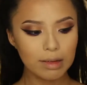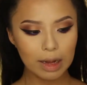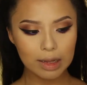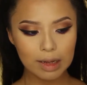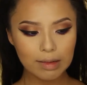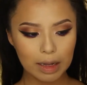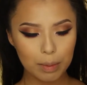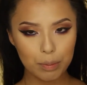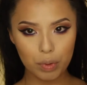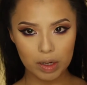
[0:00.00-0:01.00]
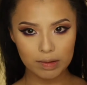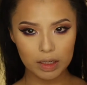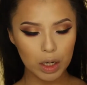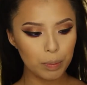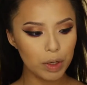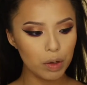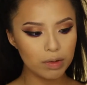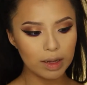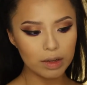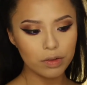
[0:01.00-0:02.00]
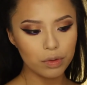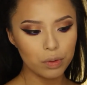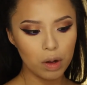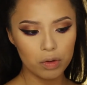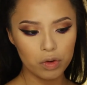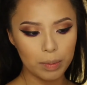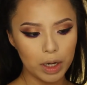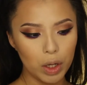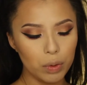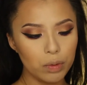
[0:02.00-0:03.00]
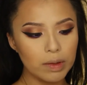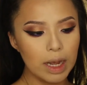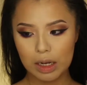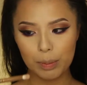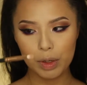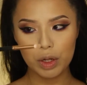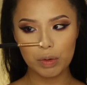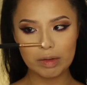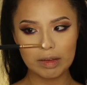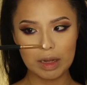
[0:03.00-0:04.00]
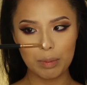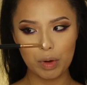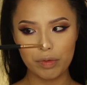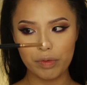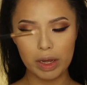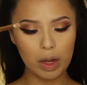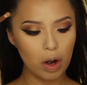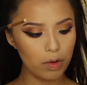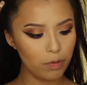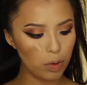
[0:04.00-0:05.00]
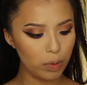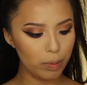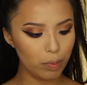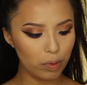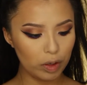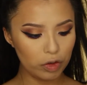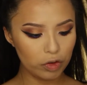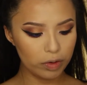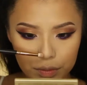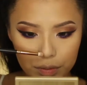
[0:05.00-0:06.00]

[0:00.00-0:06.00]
Taking that same bronzer, I'm going to use that to contour my nose. And I'm going to use the Morphe R41 brush.